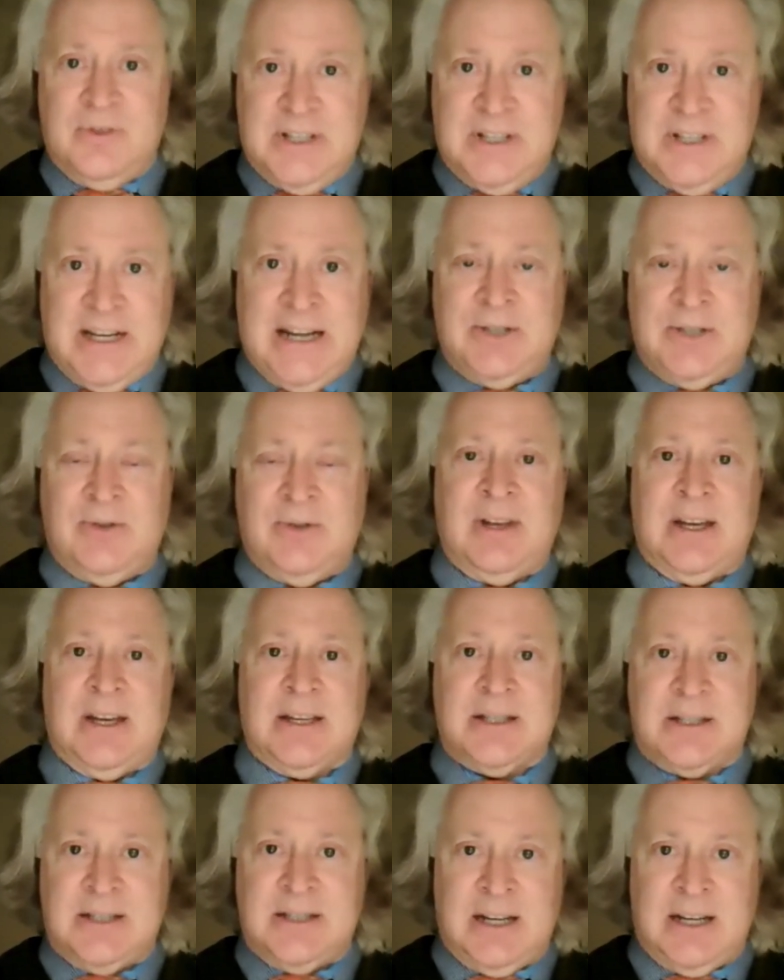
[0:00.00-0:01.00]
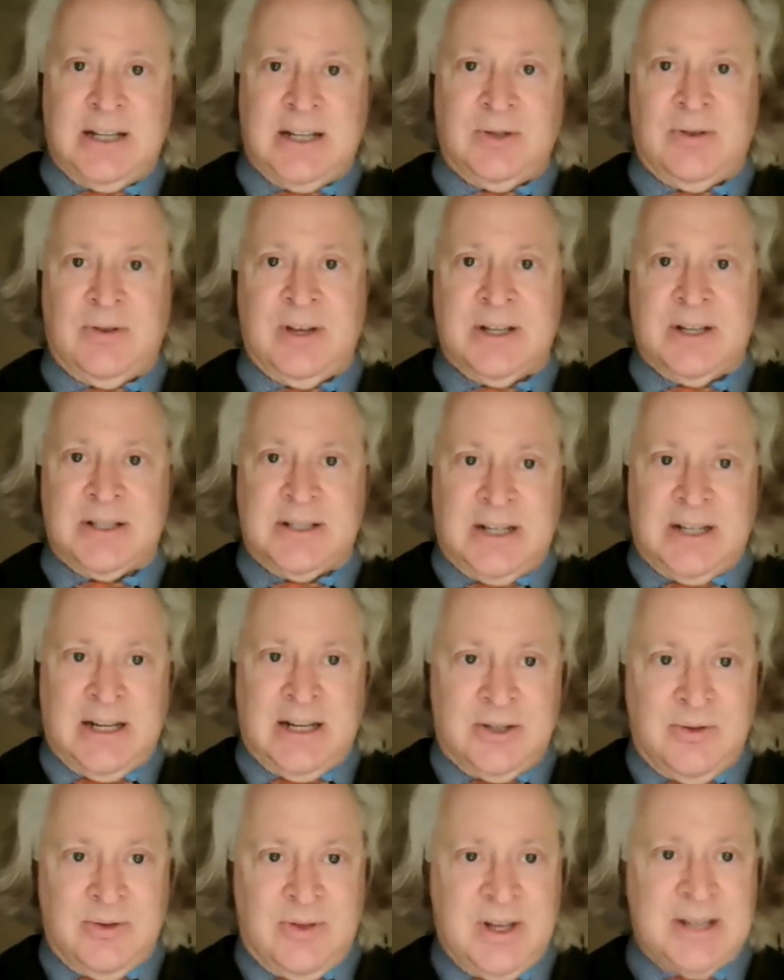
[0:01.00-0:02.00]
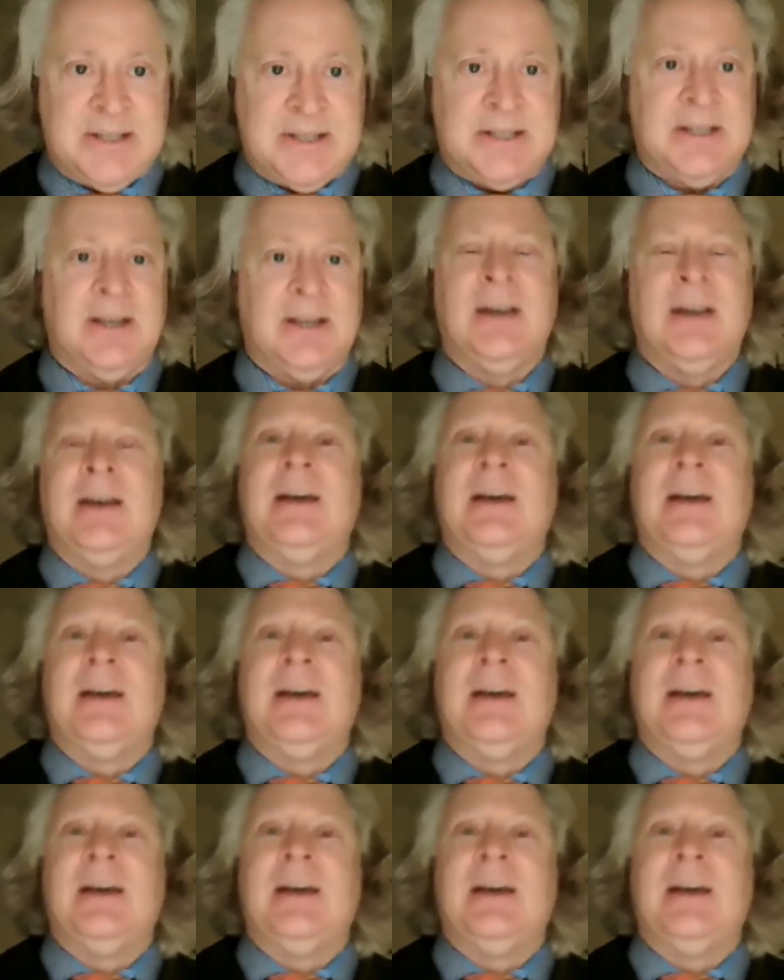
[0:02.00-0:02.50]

did I do this? Did I do this? Did I do this?